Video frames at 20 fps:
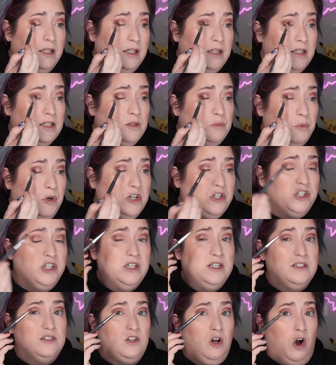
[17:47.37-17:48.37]
This brush
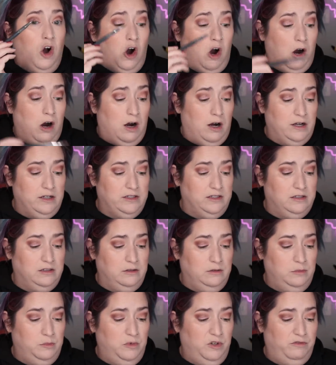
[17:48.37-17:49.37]
is
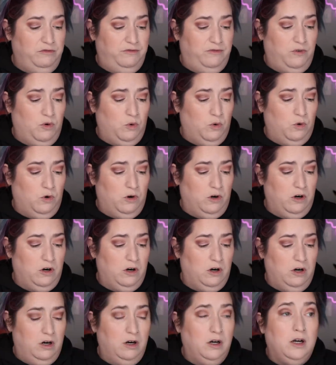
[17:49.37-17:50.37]
awesome
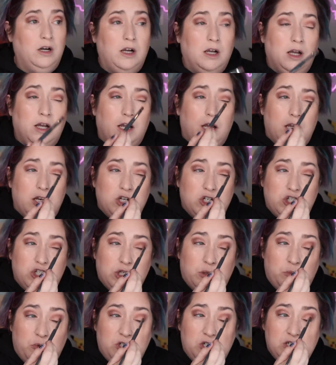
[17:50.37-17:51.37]
for
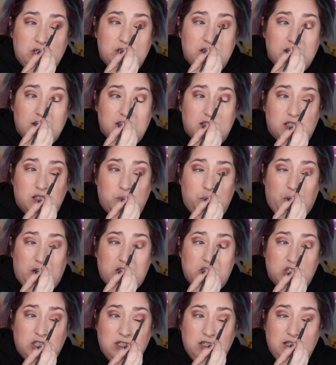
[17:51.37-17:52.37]
shimmers,
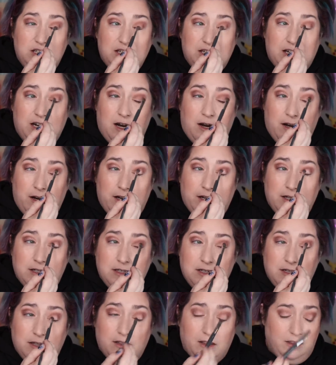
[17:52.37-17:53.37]
especially the
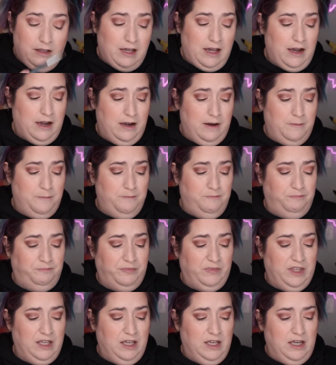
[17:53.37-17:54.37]
kind that
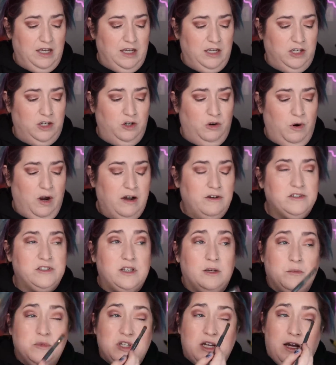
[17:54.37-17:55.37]
you know how
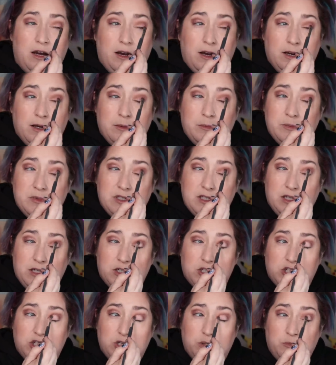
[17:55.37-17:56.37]
sometimes
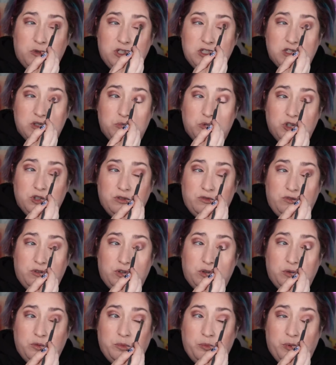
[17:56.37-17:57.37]
a shimmer is
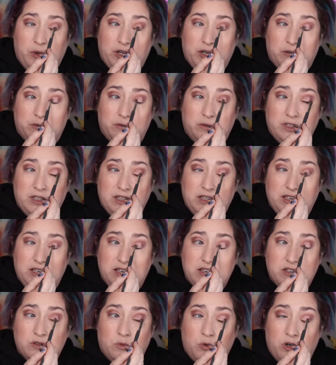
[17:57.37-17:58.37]
beautiful, but it really
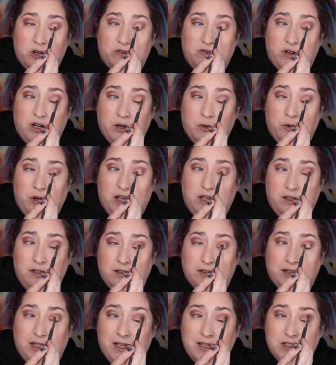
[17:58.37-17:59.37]
doesn't work very well
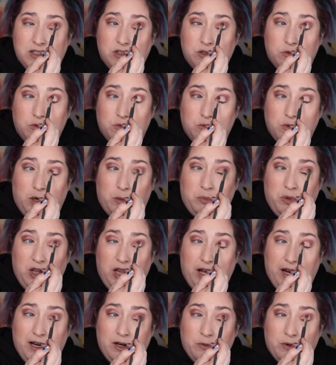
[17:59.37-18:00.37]
unless you
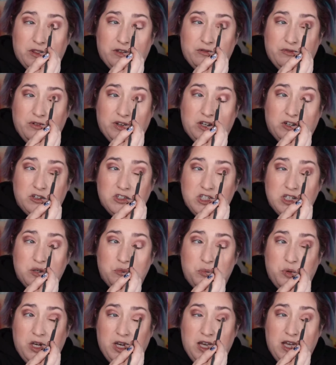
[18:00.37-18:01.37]
apply it with a
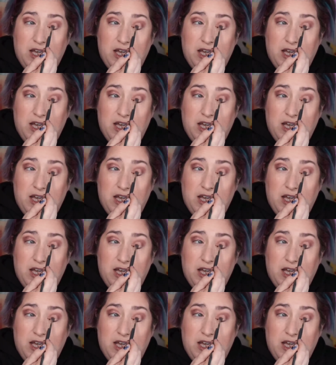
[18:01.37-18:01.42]
fingertip?